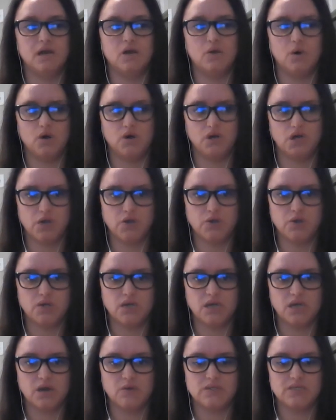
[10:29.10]
another
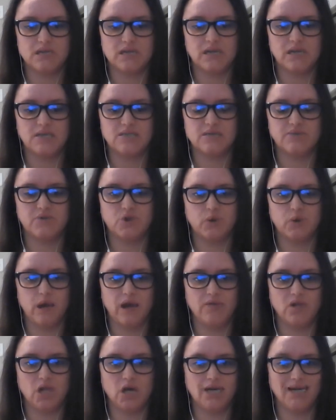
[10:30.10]
thing I would say is if you have a
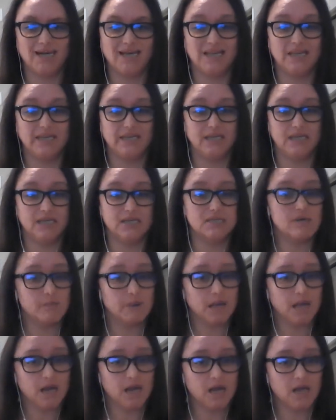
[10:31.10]
lot of cleaning
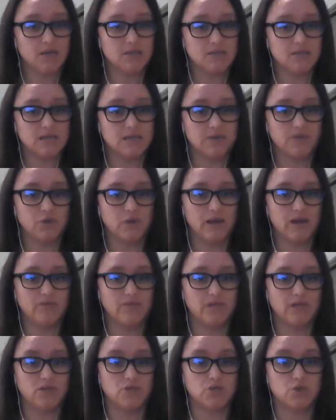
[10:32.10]
supplies, if you have
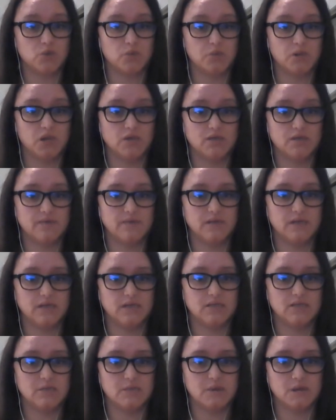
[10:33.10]
like a surplus of
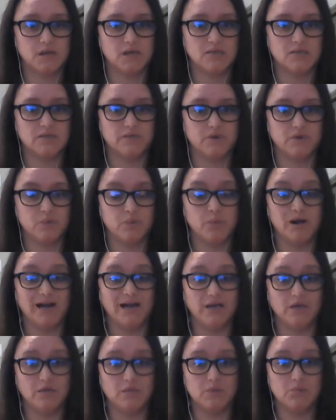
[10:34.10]
cleaning supplies, if you buy
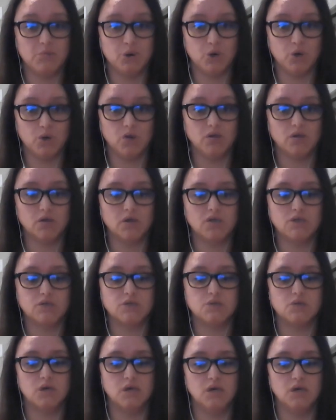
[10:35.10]
them in bulk, because